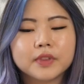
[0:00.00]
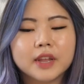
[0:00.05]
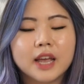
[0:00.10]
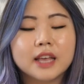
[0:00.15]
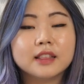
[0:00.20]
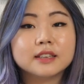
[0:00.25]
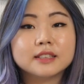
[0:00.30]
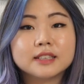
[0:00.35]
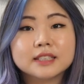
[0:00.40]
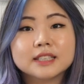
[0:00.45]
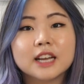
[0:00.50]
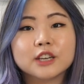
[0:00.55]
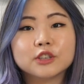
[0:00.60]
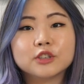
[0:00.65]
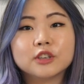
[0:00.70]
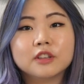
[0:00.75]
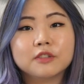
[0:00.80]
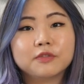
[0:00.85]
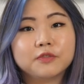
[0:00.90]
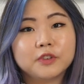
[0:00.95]
And this is
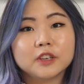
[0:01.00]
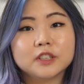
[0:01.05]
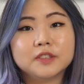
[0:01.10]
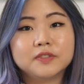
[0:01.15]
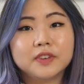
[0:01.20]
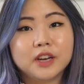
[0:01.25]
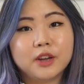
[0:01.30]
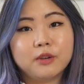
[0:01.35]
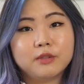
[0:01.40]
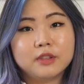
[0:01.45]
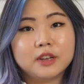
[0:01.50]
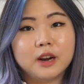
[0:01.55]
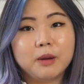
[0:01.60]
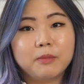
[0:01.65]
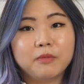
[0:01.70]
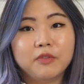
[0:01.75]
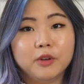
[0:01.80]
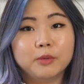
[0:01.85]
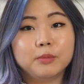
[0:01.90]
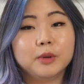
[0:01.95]
actually the first video that
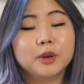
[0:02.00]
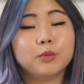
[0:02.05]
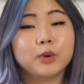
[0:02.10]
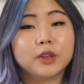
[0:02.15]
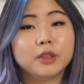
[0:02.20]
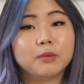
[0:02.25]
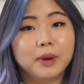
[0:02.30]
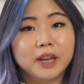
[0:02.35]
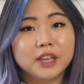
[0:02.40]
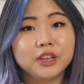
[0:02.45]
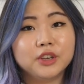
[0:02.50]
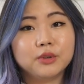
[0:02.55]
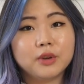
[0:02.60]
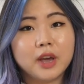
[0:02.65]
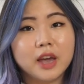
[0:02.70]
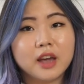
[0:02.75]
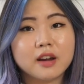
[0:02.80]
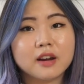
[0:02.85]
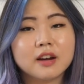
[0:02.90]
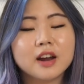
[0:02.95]
I'm filming with my new
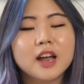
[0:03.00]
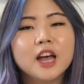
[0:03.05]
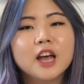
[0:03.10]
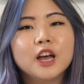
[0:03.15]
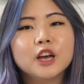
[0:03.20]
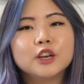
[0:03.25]
hair.